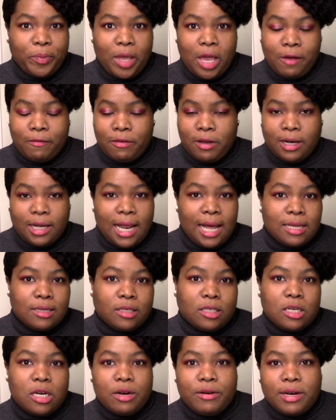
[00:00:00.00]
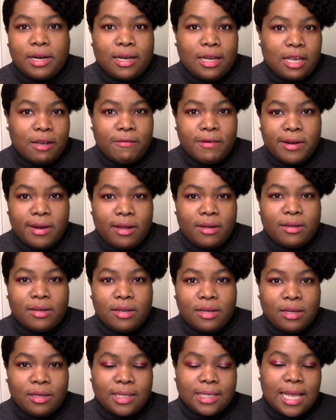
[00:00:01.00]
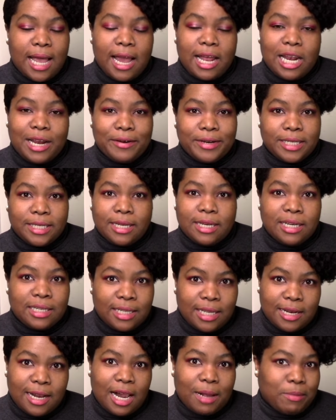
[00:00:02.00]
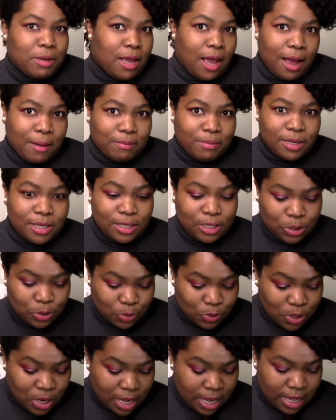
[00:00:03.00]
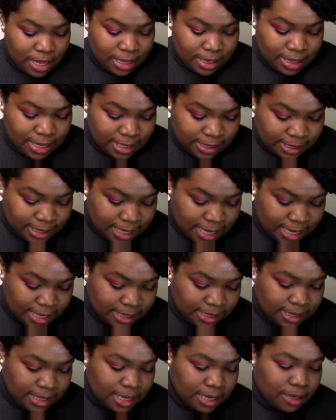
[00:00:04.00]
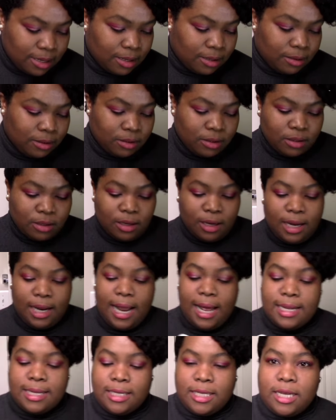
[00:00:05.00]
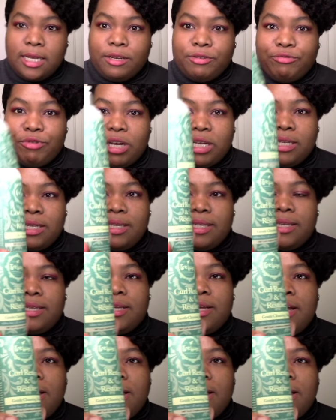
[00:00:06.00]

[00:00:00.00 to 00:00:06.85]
if the cleanser and leave-in and the styler is good, then I'll be happy. So this is the cleansing rinse.